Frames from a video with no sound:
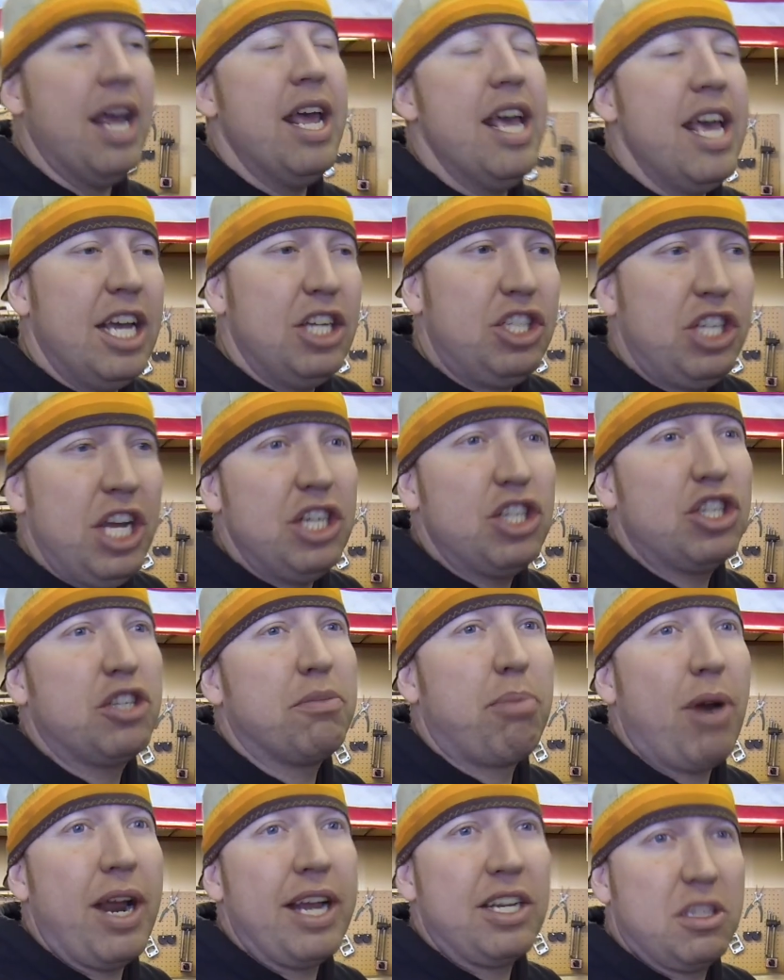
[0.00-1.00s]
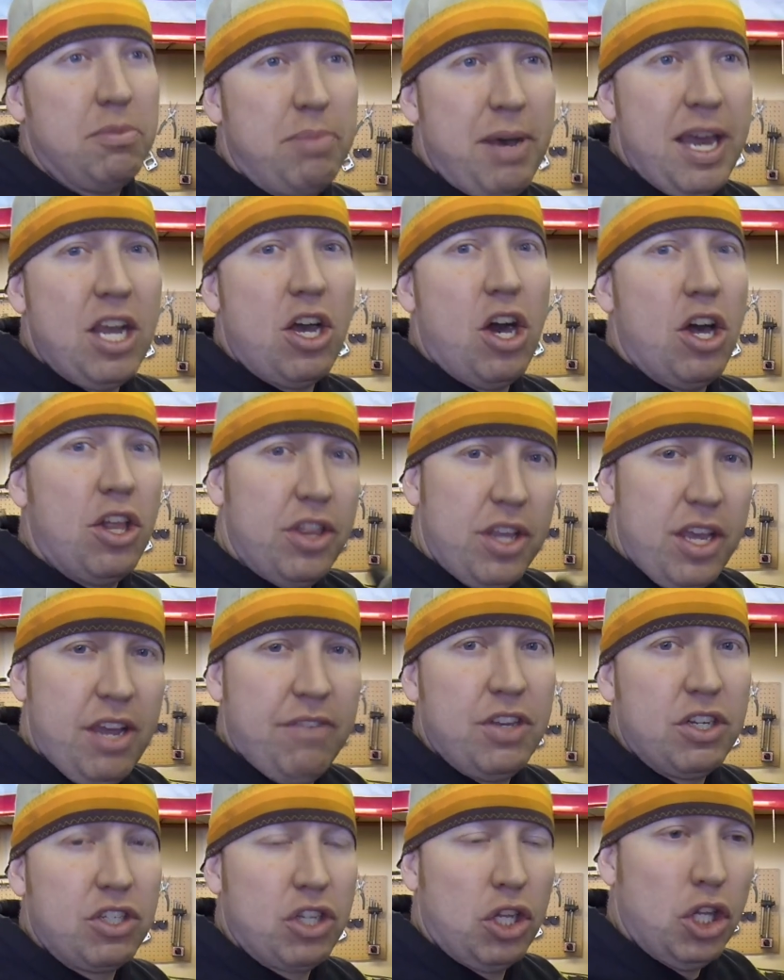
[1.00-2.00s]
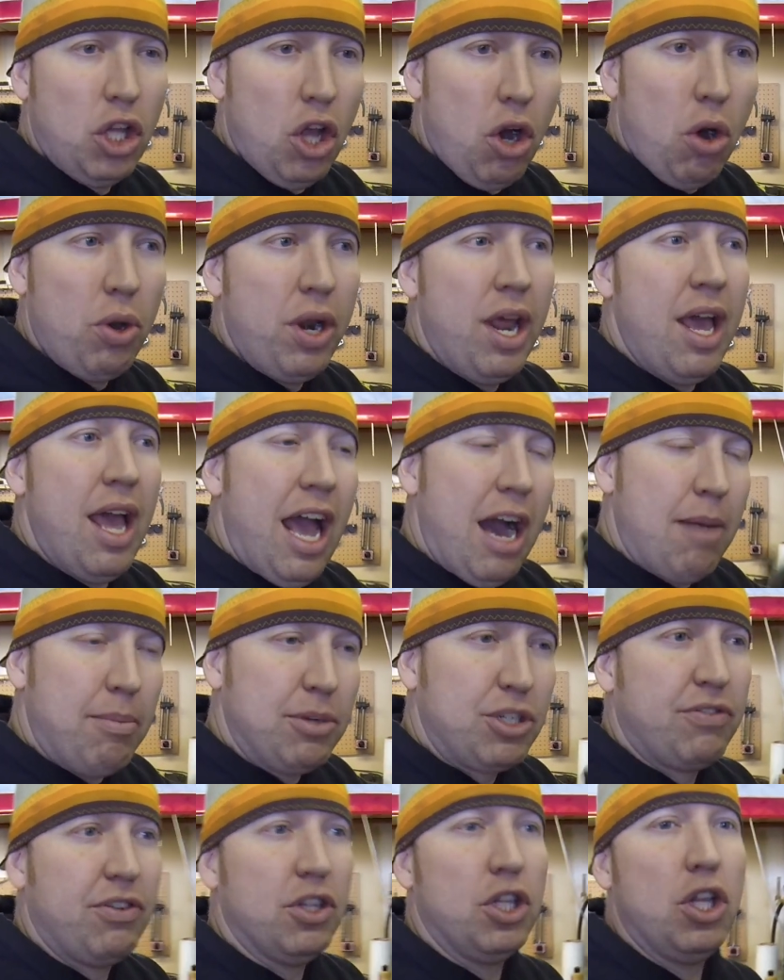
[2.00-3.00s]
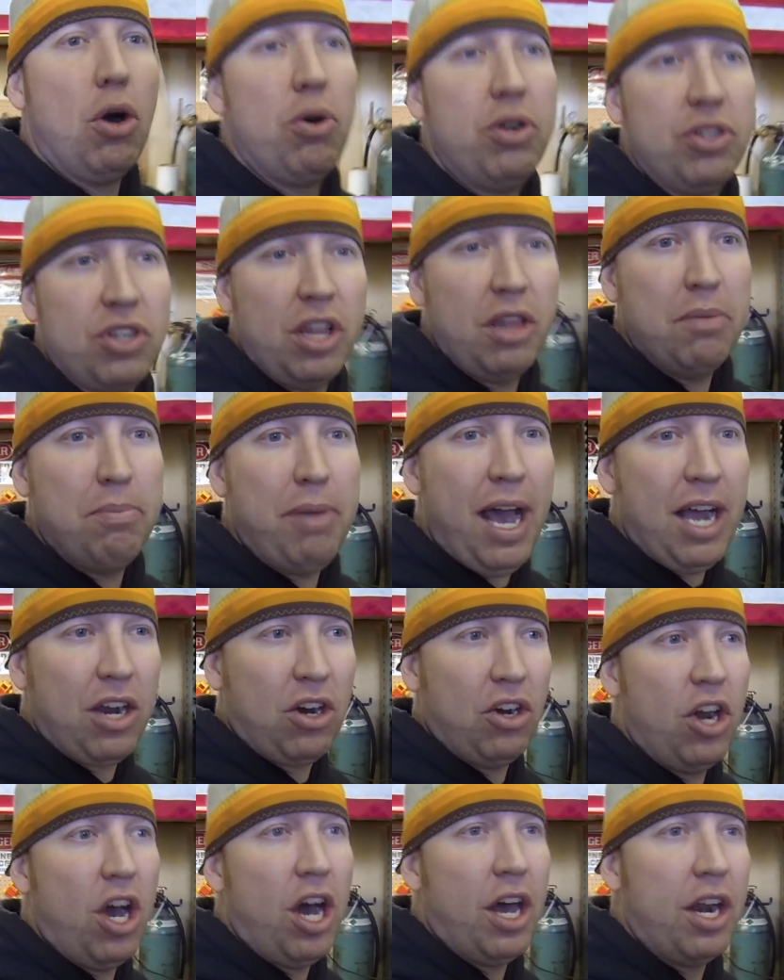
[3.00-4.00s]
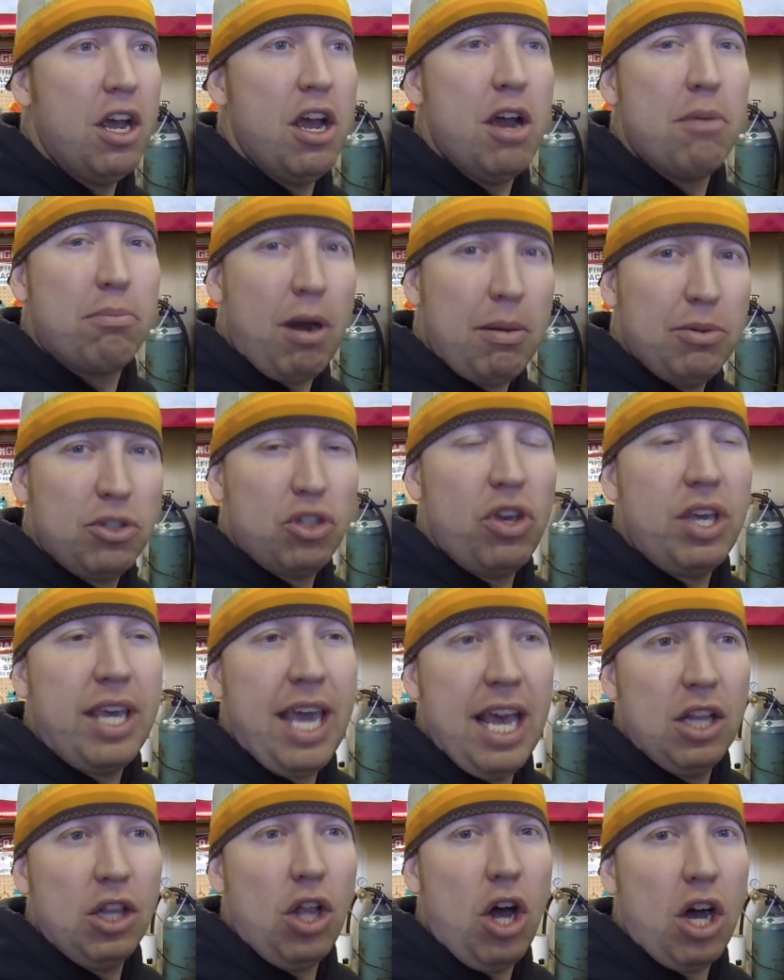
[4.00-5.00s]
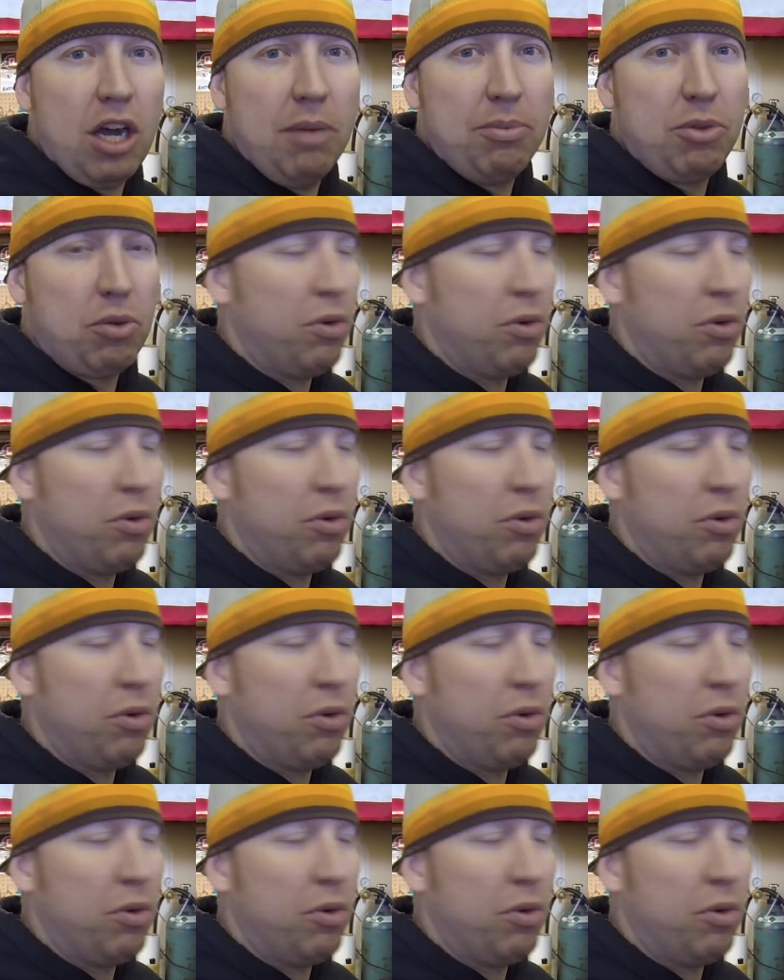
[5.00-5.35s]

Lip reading: it changes the brakes depending on if there's a load, how much of a load is on the back or not. Probably so you can't lock up the rear